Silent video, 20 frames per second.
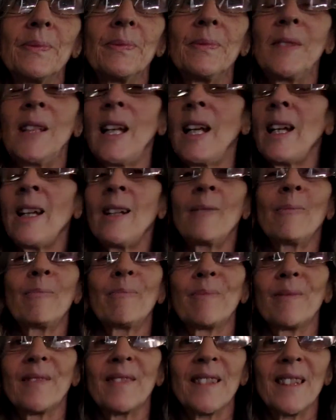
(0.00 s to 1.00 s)
Yeah,
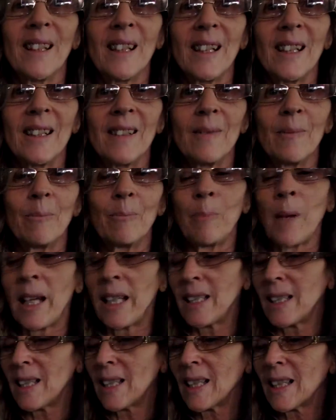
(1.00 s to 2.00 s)

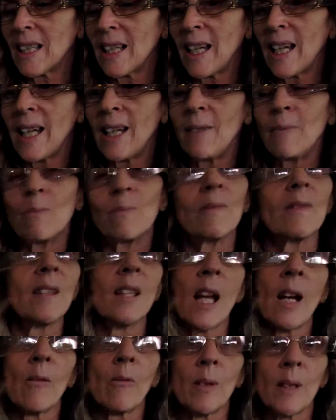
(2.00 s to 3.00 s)
basically
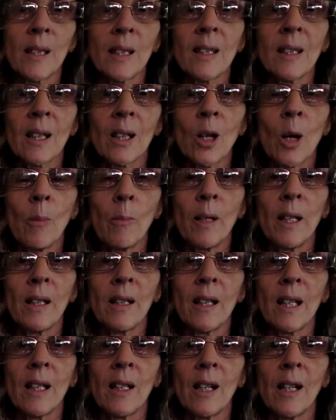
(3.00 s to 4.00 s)
that was the
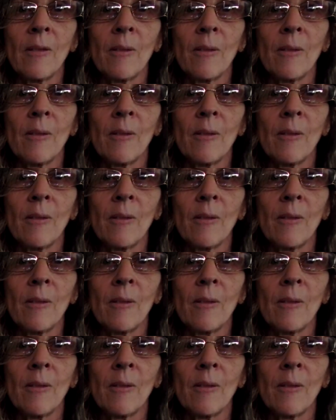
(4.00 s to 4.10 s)
comment that I